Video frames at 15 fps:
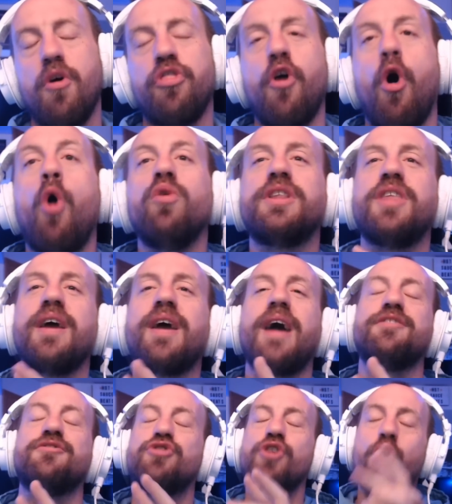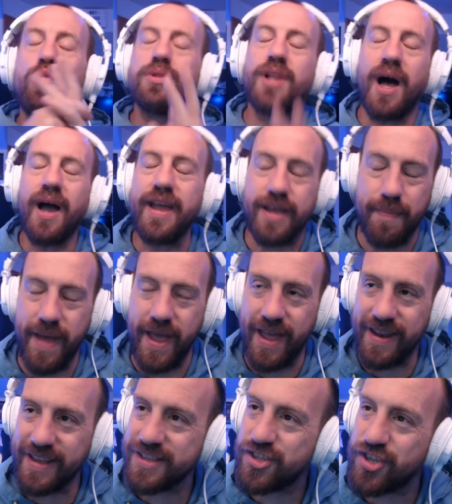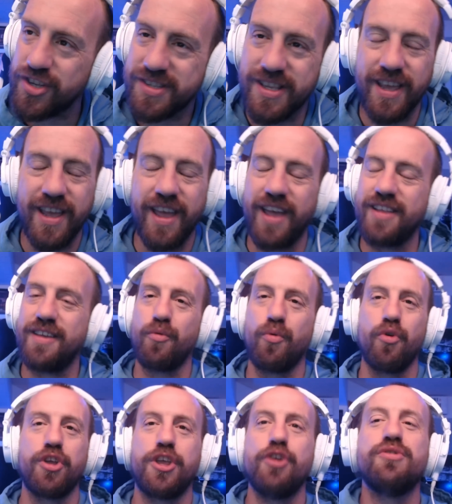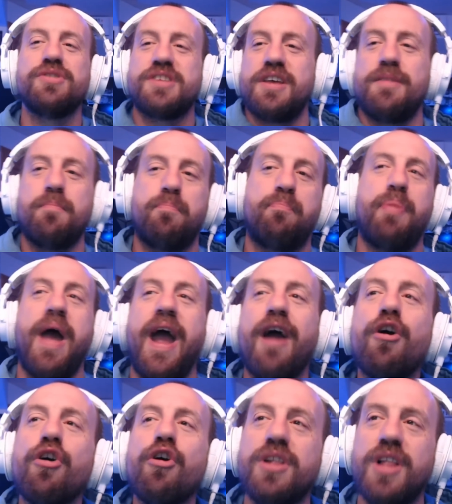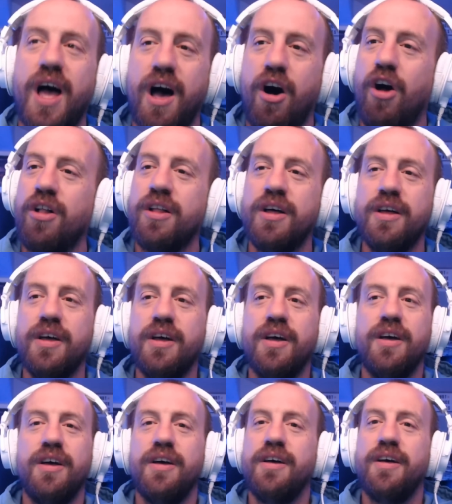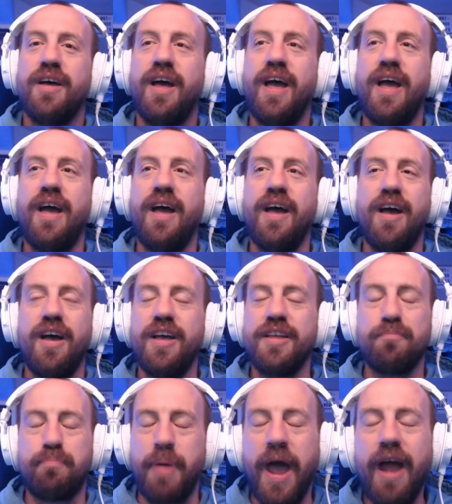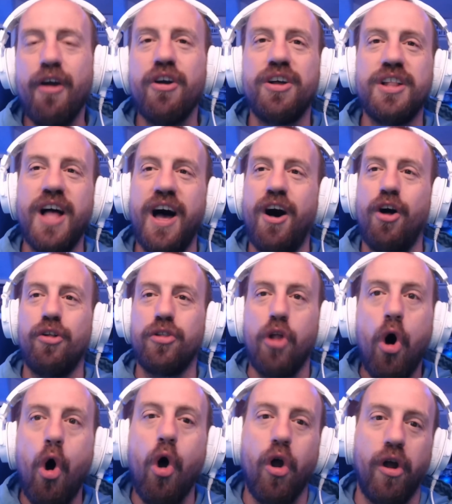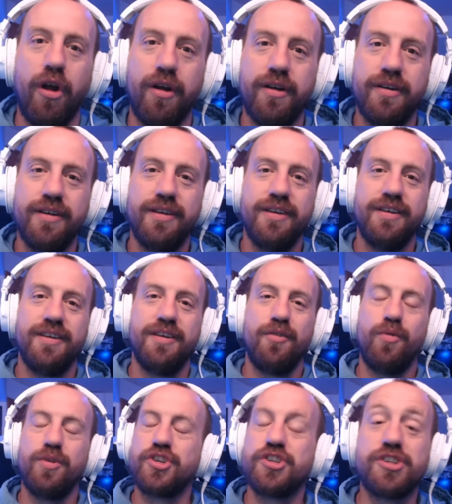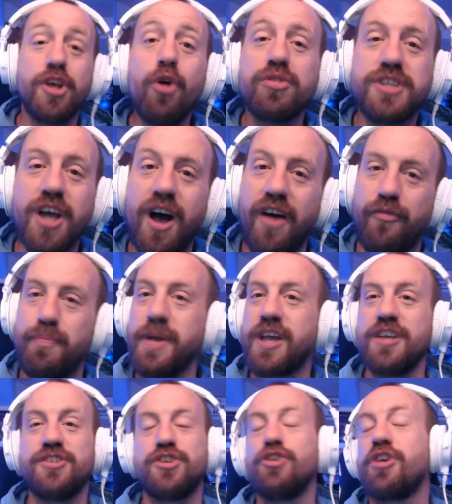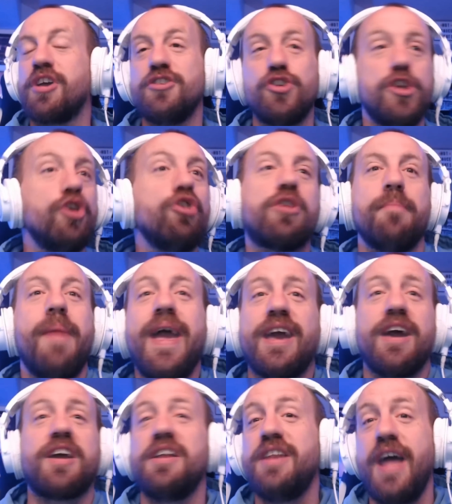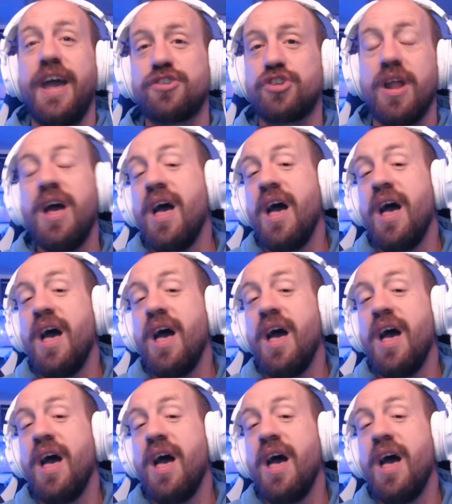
The only thing I don't like, man, is just we're using parallel lore, which is so tough because you can make a connection.